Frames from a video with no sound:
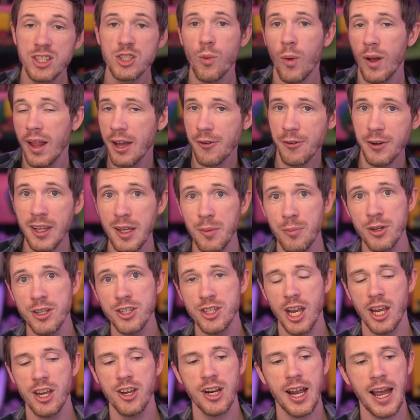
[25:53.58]
So while I really
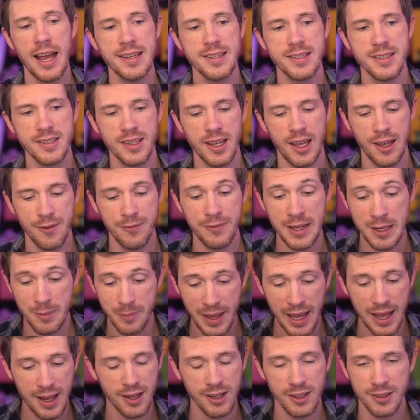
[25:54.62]
appreciate you guys' uh,
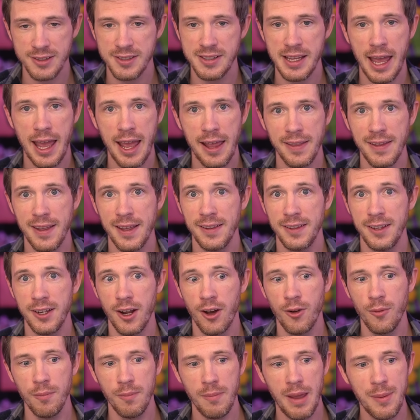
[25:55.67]
feedback on saying that, you
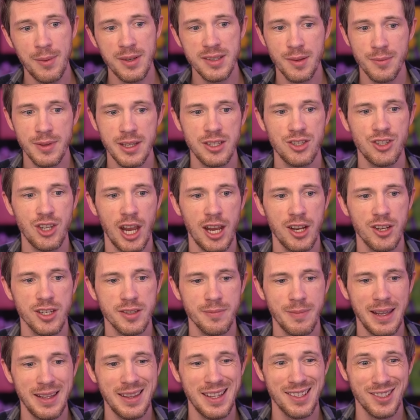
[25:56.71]
know, maybe some of these
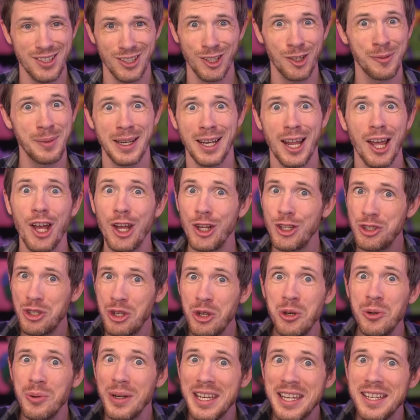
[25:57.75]
changes made things a little bit too